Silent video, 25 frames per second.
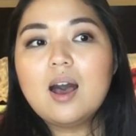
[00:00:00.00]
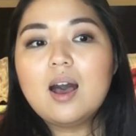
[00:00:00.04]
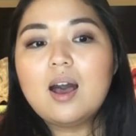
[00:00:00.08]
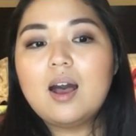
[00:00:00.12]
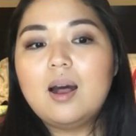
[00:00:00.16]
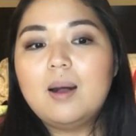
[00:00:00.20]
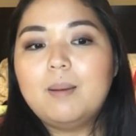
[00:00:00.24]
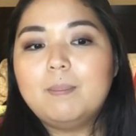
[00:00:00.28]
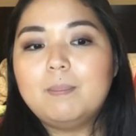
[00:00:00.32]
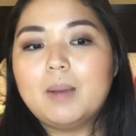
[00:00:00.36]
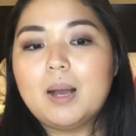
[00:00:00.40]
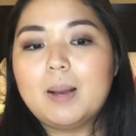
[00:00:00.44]

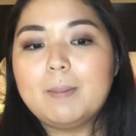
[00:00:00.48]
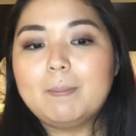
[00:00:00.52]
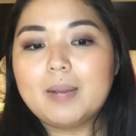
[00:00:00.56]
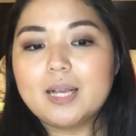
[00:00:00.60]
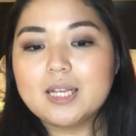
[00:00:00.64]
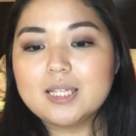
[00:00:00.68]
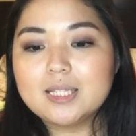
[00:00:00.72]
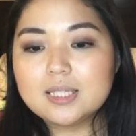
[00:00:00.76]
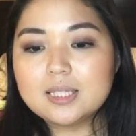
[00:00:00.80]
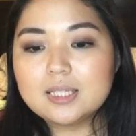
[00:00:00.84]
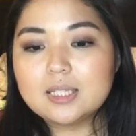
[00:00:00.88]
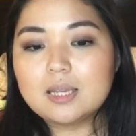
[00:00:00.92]
Um,
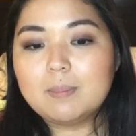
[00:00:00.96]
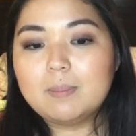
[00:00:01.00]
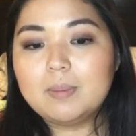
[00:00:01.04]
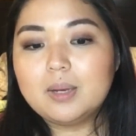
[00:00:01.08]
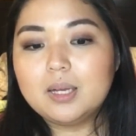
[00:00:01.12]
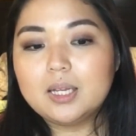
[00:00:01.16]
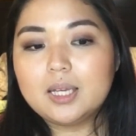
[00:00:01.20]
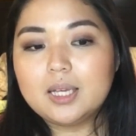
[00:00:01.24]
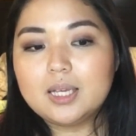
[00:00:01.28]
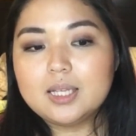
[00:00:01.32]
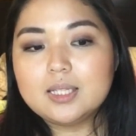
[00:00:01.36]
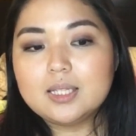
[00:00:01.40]
my
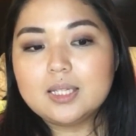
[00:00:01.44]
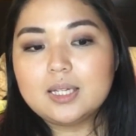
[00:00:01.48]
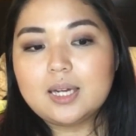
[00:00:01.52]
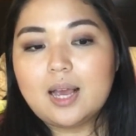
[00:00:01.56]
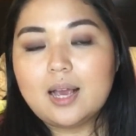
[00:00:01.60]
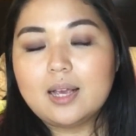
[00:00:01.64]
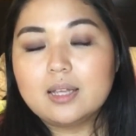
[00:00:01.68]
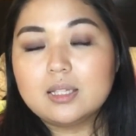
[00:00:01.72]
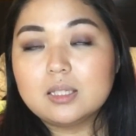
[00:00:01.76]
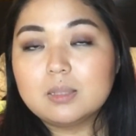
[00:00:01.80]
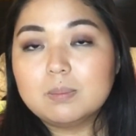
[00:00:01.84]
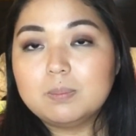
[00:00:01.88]
stomach isn't
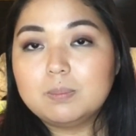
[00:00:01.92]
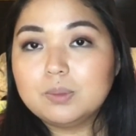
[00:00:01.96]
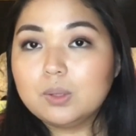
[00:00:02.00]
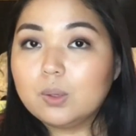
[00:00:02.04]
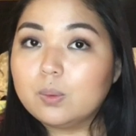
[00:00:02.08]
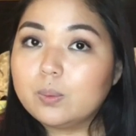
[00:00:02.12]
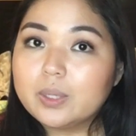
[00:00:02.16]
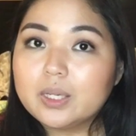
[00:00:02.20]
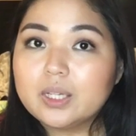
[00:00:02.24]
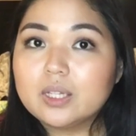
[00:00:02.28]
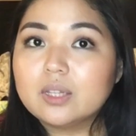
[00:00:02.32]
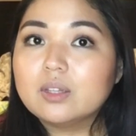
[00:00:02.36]
as
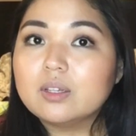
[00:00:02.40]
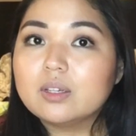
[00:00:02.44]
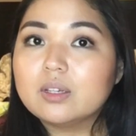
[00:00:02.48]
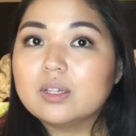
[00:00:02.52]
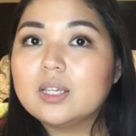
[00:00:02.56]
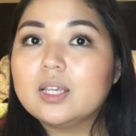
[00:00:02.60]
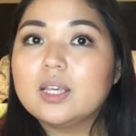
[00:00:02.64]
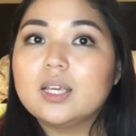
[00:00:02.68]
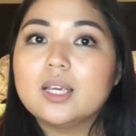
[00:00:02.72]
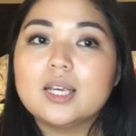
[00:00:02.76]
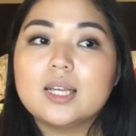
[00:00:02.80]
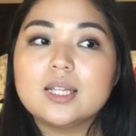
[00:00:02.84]
bloated
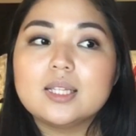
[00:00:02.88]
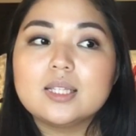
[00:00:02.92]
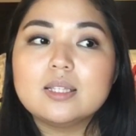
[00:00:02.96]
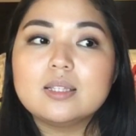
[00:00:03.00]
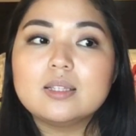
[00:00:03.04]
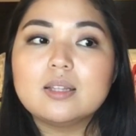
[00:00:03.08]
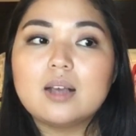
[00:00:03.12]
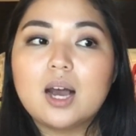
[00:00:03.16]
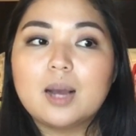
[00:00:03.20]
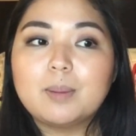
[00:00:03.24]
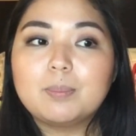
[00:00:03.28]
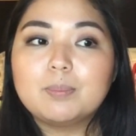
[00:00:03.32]
looking. It's
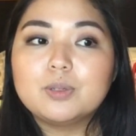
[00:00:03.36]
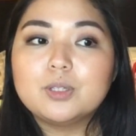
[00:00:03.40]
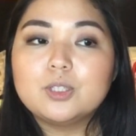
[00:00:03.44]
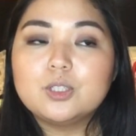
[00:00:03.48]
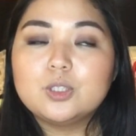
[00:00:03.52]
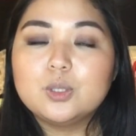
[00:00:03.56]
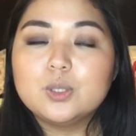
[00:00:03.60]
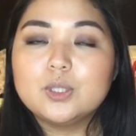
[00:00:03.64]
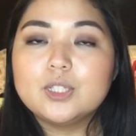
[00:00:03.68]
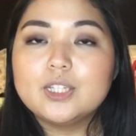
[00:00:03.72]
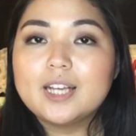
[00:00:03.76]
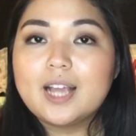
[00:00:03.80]
not
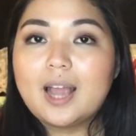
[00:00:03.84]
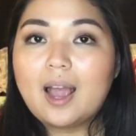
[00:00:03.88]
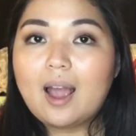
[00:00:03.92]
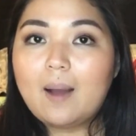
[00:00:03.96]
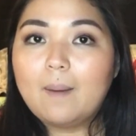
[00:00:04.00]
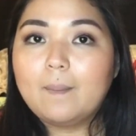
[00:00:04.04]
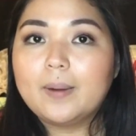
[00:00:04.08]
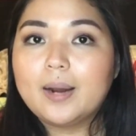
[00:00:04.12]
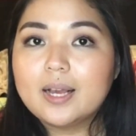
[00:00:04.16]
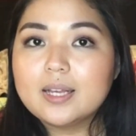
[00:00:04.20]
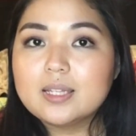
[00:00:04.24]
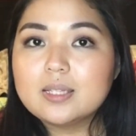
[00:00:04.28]
protruding
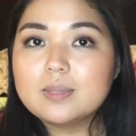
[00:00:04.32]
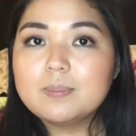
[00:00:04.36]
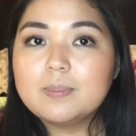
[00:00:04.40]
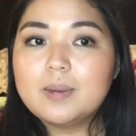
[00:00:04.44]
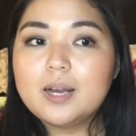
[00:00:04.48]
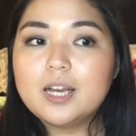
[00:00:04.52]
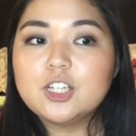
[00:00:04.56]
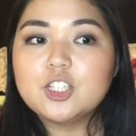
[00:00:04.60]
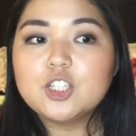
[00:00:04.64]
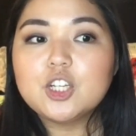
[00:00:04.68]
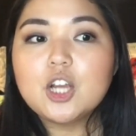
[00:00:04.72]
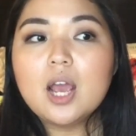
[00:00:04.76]
out as
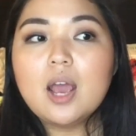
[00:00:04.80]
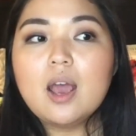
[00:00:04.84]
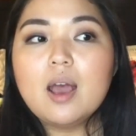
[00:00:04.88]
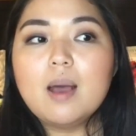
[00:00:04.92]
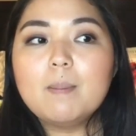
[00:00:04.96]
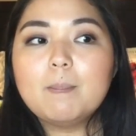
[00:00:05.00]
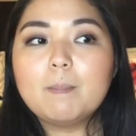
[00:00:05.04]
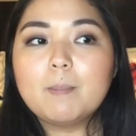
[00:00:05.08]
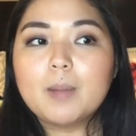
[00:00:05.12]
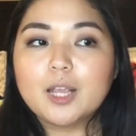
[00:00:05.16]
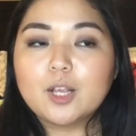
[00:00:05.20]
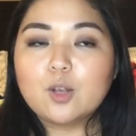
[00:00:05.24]
much.
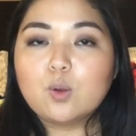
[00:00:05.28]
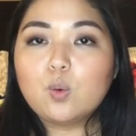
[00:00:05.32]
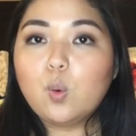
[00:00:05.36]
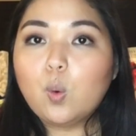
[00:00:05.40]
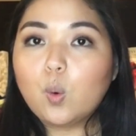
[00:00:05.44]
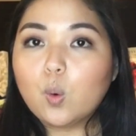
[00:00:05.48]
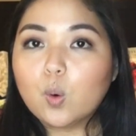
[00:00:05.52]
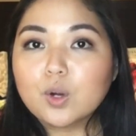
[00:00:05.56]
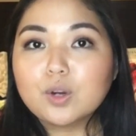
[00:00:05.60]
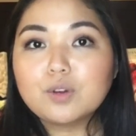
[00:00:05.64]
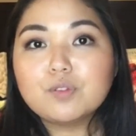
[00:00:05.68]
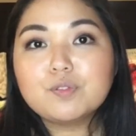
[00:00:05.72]
My
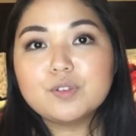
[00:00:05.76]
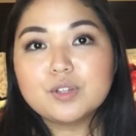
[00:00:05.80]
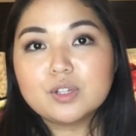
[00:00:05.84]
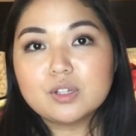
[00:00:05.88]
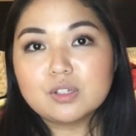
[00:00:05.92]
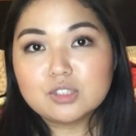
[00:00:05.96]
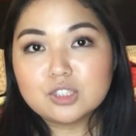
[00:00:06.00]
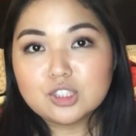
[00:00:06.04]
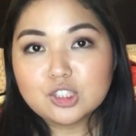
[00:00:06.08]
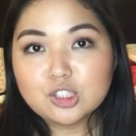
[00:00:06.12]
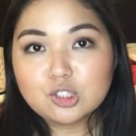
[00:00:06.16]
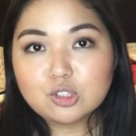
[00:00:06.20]
core
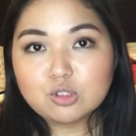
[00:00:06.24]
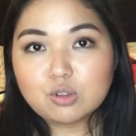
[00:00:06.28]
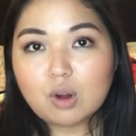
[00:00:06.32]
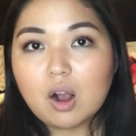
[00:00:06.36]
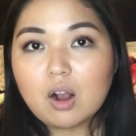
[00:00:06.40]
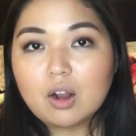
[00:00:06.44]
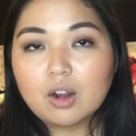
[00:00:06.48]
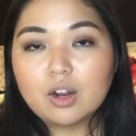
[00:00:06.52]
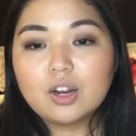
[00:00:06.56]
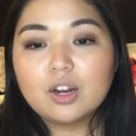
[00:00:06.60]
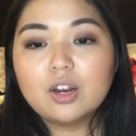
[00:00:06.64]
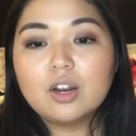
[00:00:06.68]
feels
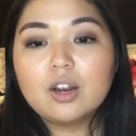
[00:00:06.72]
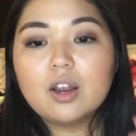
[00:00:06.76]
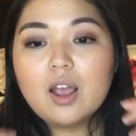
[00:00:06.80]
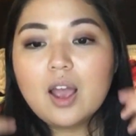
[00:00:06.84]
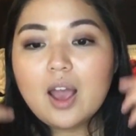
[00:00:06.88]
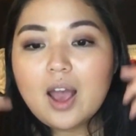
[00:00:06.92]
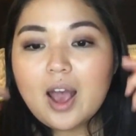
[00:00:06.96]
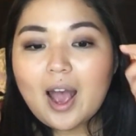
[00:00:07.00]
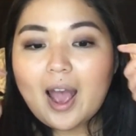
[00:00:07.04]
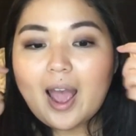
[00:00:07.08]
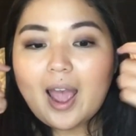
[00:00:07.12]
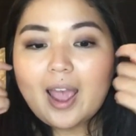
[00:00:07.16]
stronger.
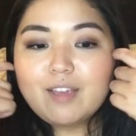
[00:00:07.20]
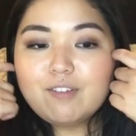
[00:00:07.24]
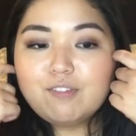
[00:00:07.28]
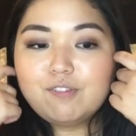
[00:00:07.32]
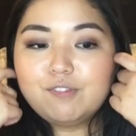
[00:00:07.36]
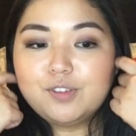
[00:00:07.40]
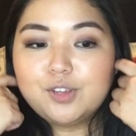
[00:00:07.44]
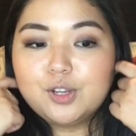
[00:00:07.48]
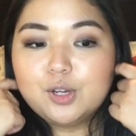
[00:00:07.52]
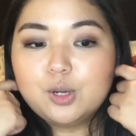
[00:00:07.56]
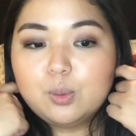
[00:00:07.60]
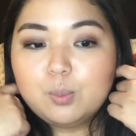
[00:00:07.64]
I
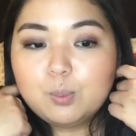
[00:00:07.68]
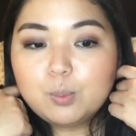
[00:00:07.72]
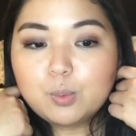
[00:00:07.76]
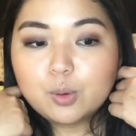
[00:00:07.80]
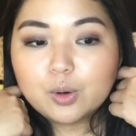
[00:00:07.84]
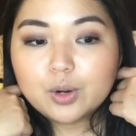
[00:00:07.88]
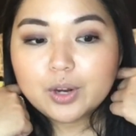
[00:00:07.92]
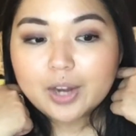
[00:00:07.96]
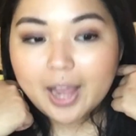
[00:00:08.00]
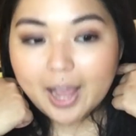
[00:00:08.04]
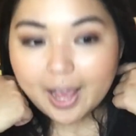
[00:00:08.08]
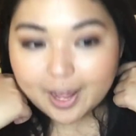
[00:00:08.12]
feel
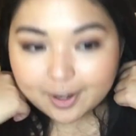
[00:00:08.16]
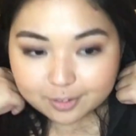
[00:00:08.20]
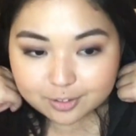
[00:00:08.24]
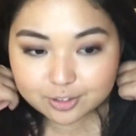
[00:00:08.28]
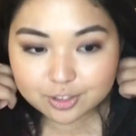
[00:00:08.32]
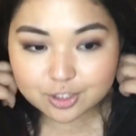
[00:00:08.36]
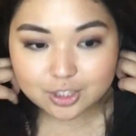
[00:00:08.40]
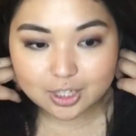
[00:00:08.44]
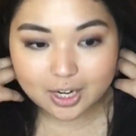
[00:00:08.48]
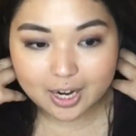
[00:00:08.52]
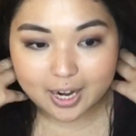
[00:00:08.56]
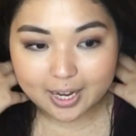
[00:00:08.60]
more
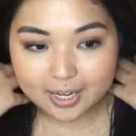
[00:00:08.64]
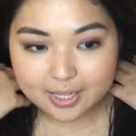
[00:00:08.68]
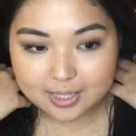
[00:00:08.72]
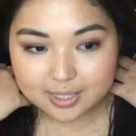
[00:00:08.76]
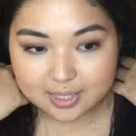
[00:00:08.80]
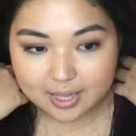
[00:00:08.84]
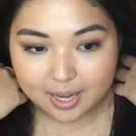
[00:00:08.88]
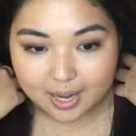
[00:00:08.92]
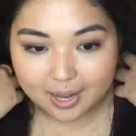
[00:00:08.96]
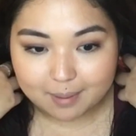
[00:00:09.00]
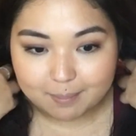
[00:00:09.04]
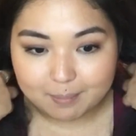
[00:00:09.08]

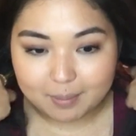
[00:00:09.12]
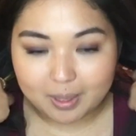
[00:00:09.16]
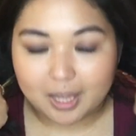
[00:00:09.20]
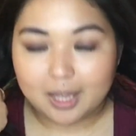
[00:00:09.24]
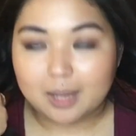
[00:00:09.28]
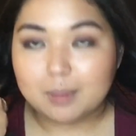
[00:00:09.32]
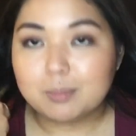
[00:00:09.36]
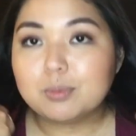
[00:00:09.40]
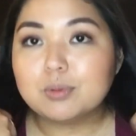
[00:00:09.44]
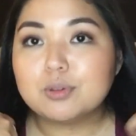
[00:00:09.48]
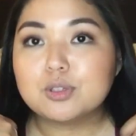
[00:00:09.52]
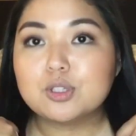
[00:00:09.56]
energized. I'm
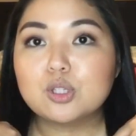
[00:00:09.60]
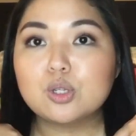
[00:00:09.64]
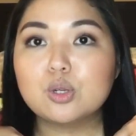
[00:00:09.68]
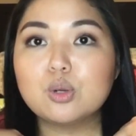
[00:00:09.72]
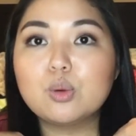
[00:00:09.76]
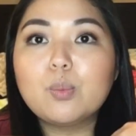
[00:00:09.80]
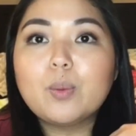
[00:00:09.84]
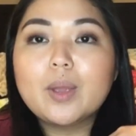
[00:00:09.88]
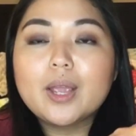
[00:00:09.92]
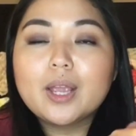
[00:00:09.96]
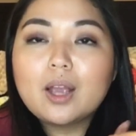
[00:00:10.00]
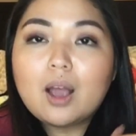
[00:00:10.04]
able
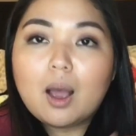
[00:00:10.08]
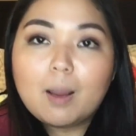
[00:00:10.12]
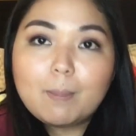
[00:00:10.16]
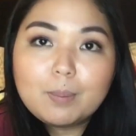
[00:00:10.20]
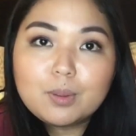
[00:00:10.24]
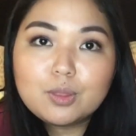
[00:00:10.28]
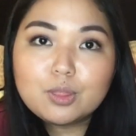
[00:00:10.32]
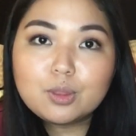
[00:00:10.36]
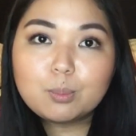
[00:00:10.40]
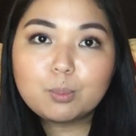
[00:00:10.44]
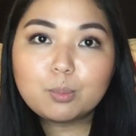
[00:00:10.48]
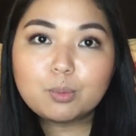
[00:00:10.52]
to wake
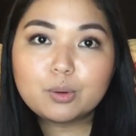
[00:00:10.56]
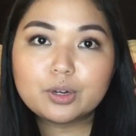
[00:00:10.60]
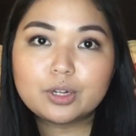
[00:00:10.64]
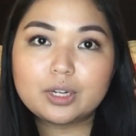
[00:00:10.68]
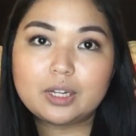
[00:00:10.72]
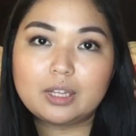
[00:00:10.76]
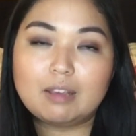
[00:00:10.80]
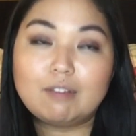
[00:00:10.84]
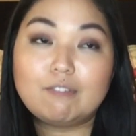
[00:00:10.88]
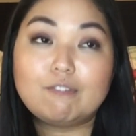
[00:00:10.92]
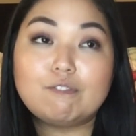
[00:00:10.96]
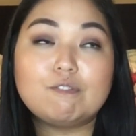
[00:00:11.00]
up in the
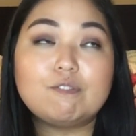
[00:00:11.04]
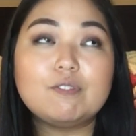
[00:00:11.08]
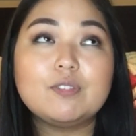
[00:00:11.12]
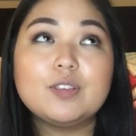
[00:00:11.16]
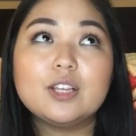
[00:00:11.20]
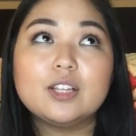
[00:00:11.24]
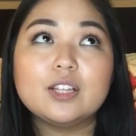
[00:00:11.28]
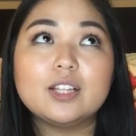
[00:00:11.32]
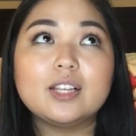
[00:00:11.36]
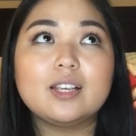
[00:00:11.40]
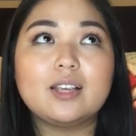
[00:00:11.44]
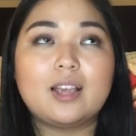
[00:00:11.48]
morning
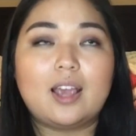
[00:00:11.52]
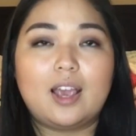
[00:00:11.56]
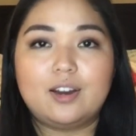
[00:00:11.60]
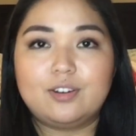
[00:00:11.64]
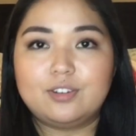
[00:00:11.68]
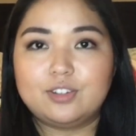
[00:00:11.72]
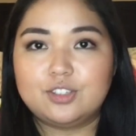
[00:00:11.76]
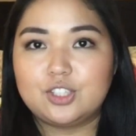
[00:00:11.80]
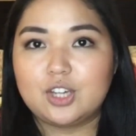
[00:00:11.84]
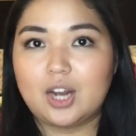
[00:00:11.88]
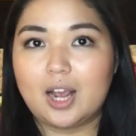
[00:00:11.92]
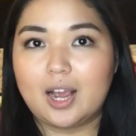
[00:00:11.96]
feeling
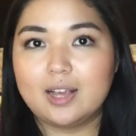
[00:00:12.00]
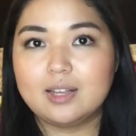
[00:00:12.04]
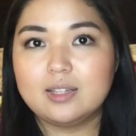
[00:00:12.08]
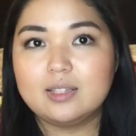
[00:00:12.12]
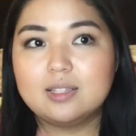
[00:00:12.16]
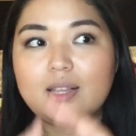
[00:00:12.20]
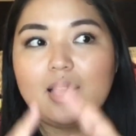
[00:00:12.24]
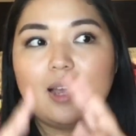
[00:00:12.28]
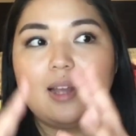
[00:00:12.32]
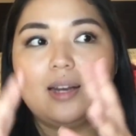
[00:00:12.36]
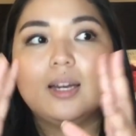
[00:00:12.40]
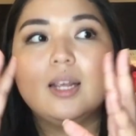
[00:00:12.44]

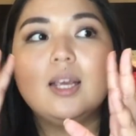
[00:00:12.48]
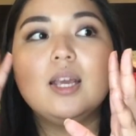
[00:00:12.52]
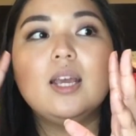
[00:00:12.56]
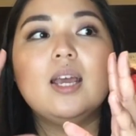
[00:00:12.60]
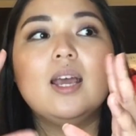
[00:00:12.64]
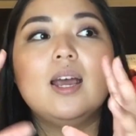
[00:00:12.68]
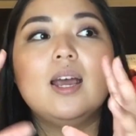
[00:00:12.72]
energized and